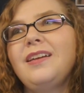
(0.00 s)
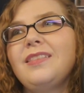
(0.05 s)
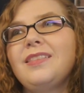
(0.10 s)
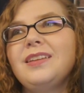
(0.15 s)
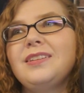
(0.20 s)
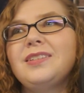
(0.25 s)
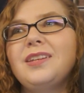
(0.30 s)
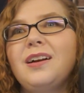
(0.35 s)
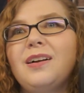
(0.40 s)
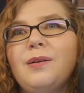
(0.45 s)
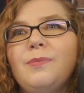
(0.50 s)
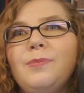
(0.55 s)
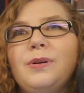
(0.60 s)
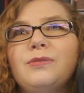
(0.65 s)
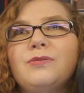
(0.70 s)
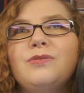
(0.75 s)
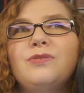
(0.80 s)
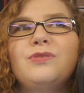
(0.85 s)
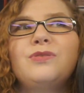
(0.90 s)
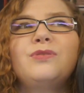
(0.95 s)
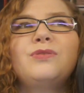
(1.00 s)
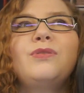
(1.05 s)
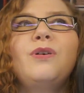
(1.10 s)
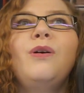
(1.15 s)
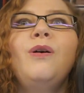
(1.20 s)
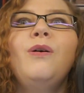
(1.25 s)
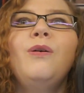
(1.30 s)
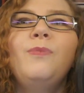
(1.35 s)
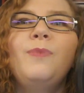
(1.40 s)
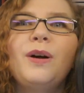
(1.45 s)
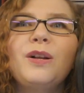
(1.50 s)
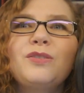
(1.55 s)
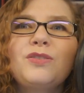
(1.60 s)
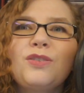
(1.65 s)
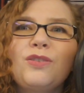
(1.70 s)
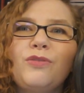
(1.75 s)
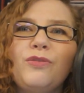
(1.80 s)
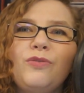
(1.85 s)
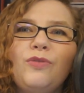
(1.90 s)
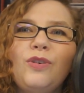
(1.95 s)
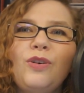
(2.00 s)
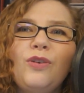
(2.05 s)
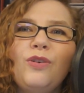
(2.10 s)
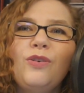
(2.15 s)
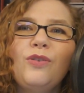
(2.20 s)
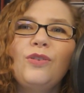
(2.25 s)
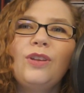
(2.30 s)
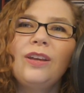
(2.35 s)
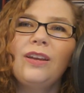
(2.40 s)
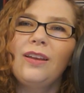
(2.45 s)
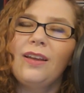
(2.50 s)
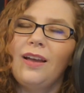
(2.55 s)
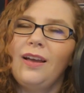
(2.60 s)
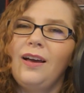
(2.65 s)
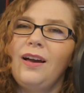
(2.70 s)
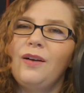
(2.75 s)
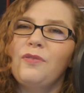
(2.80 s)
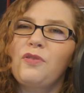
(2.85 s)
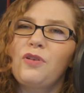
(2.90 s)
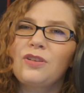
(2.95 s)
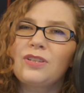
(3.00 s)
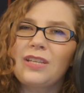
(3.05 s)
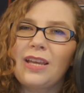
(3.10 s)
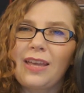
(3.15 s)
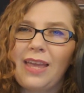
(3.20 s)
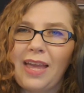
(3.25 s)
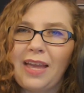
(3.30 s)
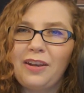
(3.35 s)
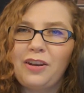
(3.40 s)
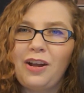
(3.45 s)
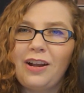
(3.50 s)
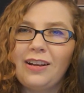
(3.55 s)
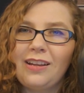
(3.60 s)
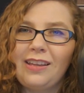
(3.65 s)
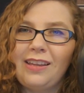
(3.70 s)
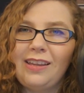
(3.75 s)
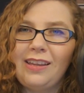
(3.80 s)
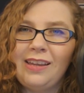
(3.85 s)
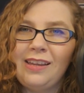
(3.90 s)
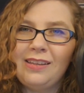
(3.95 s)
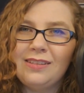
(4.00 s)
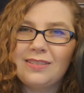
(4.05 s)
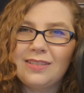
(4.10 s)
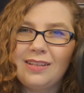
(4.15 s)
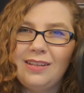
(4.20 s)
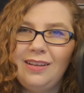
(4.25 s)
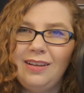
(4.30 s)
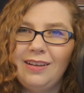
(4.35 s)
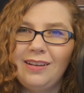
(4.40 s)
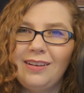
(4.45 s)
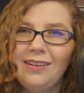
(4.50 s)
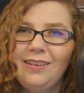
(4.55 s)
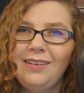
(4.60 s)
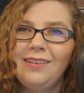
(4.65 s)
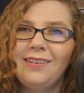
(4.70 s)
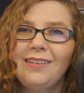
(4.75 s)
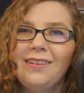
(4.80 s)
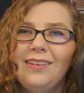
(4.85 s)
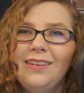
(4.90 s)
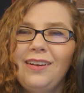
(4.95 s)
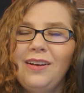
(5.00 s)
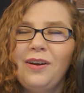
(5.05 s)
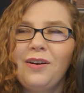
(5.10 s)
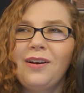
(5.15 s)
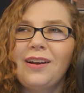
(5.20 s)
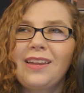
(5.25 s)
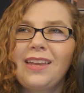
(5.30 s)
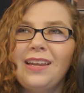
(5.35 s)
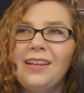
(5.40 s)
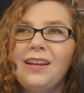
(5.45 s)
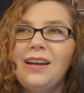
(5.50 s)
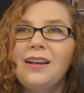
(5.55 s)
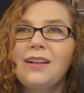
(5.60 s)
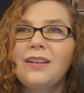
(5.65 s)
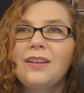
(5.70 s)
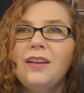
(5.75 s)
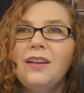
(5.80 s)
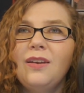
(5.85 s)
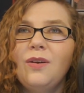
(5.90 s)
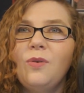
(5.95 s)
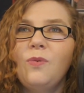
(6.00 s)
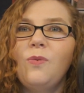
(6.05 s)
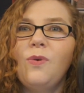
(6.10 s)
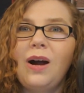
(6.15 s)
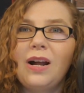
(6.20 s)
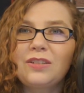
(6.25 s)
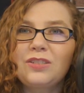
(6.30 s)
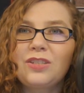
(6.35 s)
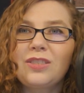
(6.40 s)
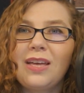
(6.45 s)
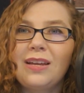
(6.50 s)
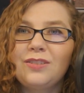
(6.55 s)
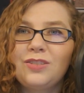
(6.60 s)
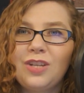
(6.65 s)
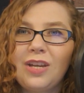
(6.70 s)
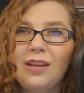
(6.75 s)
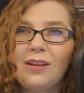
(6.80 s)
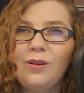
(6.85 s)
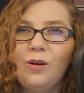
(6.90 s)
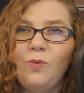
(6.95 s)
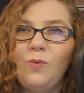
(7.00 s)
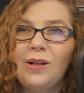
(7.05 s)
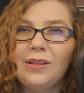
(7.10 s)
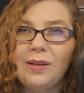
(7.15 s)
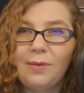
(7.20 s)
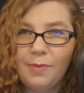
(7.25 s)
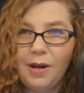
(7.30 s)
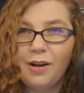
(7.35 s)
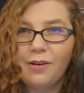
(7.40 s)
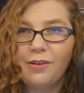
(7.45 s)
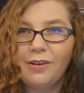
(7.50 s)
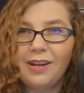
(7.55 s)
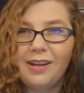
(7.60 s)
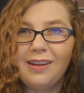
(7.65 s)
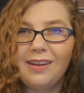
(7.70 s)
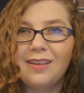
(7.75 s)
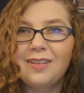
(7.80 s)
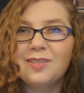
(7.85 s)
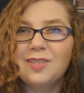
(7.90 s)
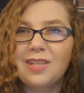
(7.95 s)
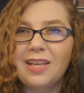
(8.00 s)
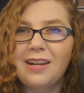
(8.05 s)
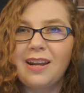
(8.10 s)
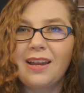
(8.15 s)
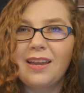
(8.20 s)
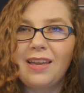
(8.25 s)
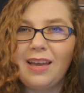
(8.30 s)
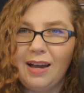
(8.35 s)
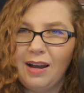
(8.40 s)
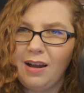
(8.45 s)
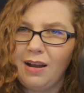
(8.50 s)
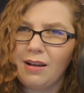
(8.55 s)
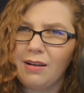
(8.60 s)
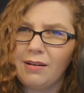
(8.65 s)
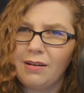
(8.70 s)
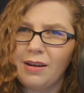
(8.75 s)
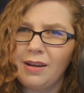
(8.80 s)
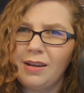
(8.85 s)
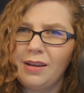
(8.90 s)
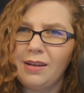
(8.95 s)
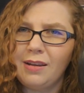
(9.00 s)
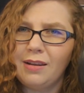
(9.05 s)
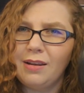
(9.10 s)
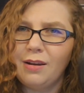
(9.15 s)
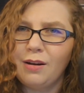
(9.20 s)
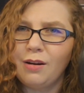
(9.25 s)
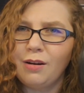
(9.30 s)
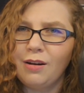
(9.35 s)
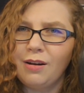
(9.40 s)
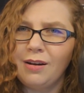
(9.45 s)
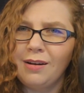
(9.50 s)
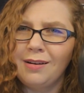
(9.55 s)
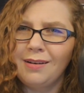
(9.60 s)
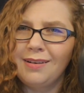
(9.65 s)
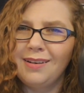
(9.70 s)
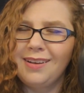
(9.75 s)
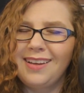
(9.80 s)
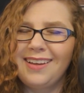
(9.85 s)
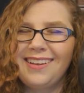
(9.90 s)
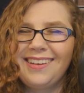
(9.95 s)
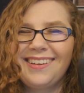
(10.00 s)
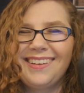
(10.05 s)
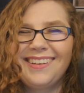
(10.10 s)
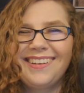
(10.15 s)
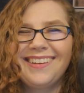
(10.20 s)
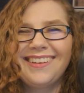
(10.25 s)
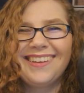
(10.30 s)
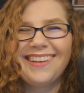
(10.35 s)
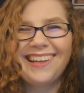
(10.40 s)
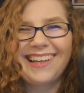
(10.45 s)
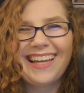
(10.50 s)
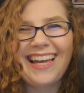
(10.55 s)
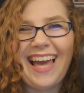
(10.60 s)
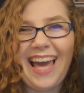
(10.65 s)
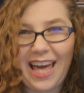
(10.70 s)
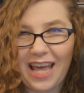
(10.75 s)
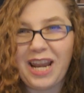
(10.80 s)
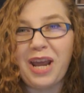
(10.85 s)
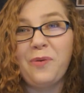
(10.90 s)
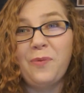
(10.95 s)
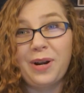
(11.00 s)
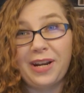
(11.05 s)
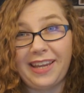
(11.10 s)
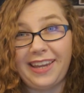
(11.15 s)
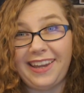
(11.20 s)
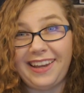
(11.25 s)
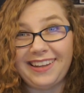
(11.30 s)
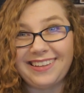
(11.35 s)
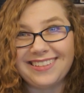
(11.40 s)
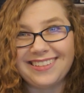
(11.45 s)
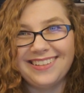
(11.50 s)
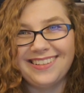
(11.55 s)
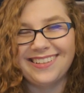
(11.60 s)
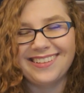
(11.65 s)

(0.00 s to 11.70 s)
They talk about so much of the food. Of course, I cannot eat or I cannot watch that channel while I'm hungry, because then I get hungrier and I want to eat.